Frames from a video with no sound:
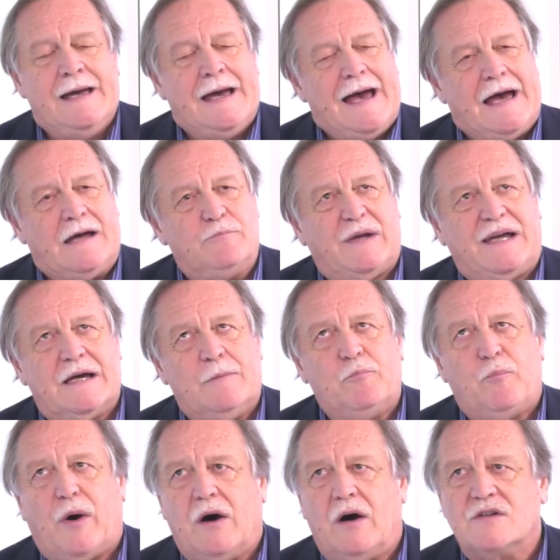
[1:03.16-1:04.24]
and become
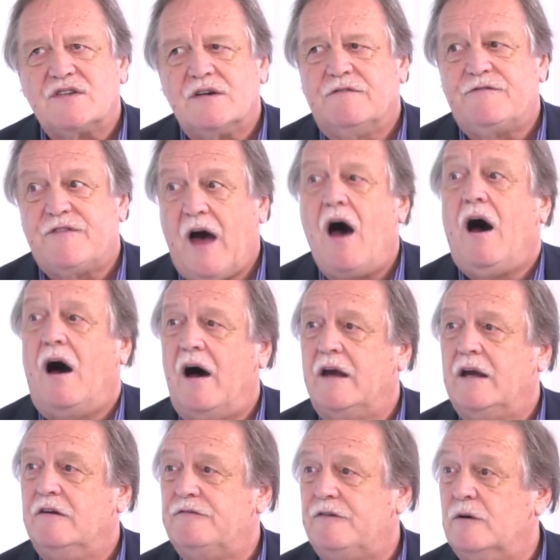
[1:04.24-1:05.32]
part of the
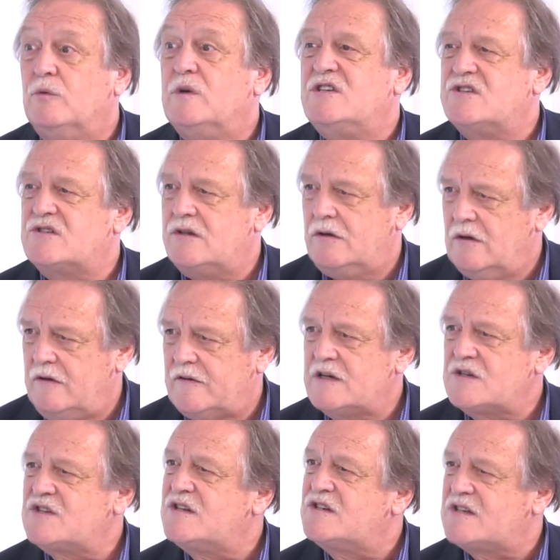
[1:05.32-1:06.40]
Hive, which is the
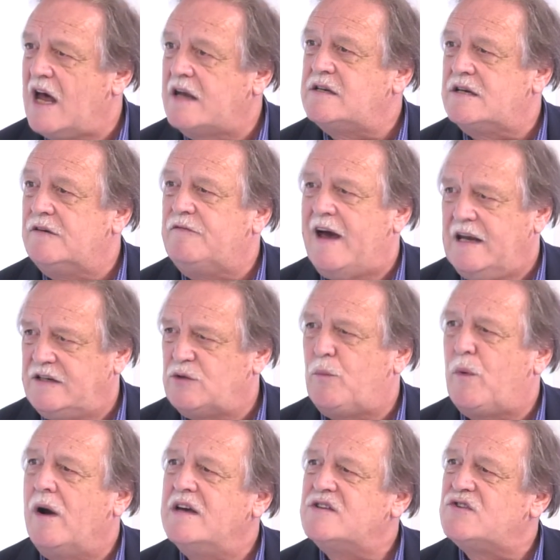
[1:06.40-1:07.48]
University Centre for
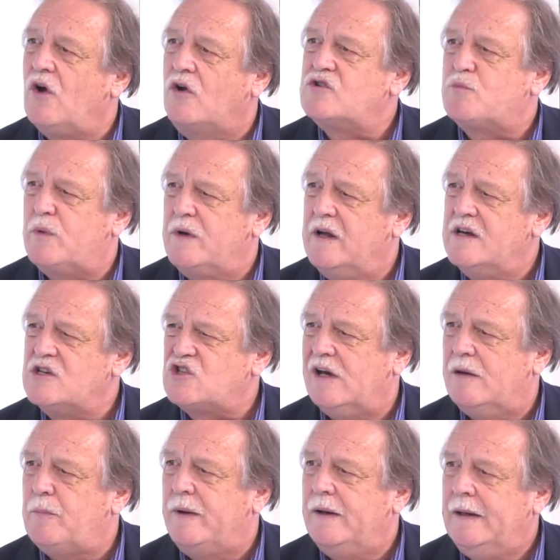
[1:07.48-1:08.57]
Enterprise and Entrepreneurship.